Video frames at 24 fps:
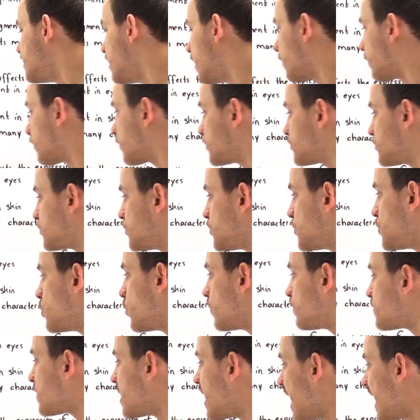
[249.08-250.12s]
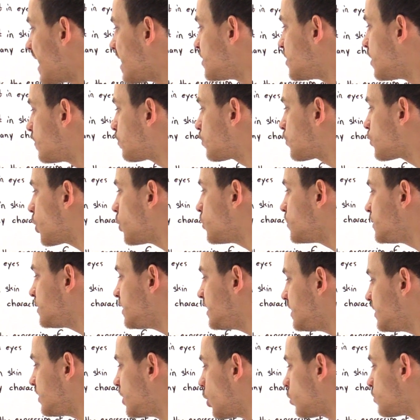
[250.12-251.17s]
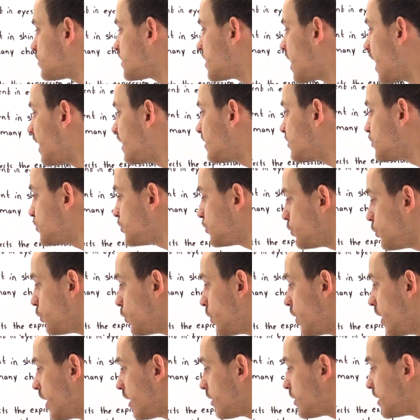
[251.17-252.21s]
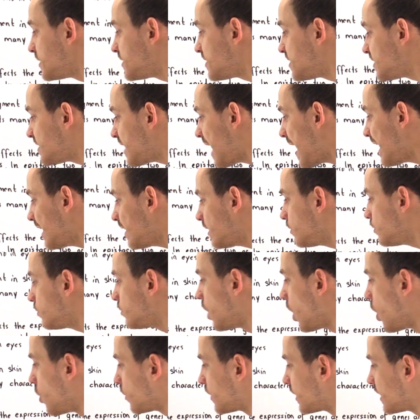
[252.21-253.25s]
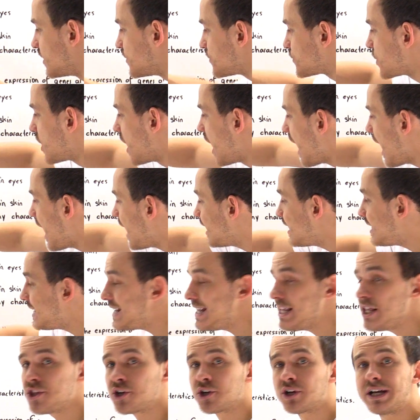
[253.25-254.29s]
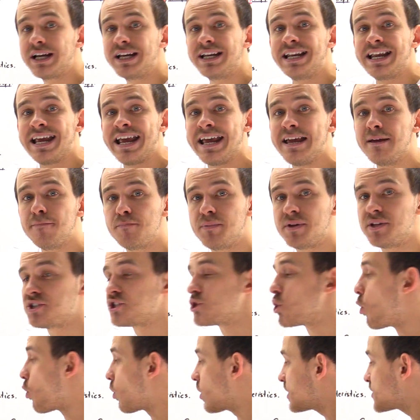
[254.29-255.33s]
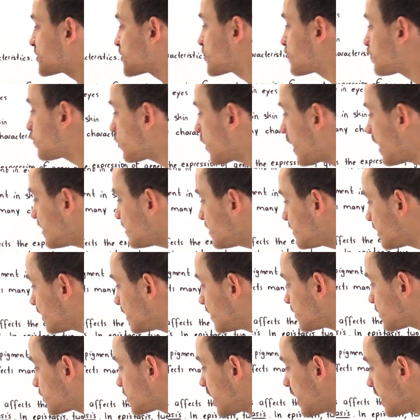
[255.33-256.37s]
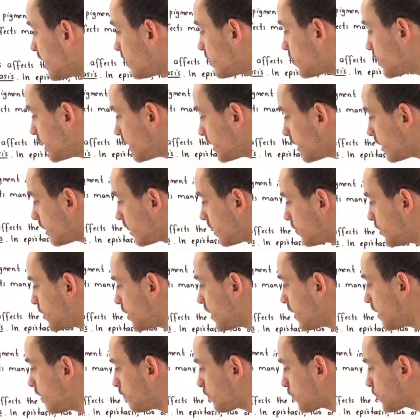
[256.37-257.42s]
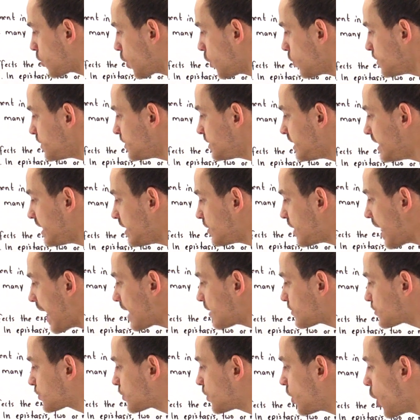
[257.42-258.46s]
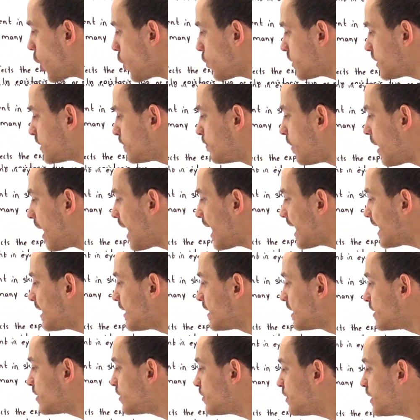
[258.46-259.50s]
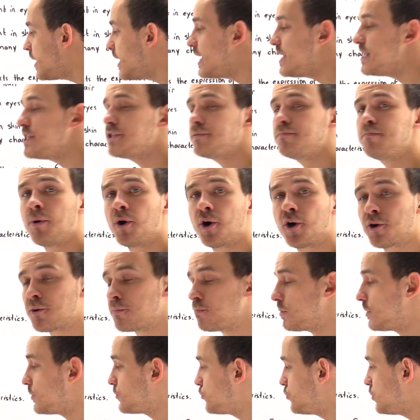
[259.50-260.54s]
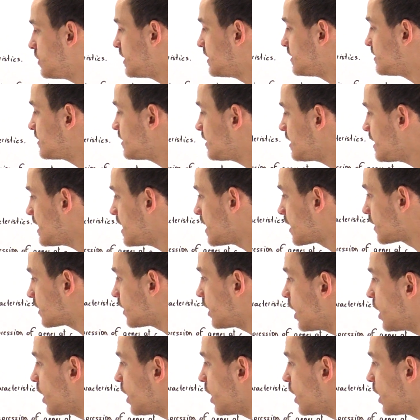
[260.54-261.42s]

number two. And the protein goes on to the second locus and either inhibits or expresses the, the protein that is coded by these purple genes here.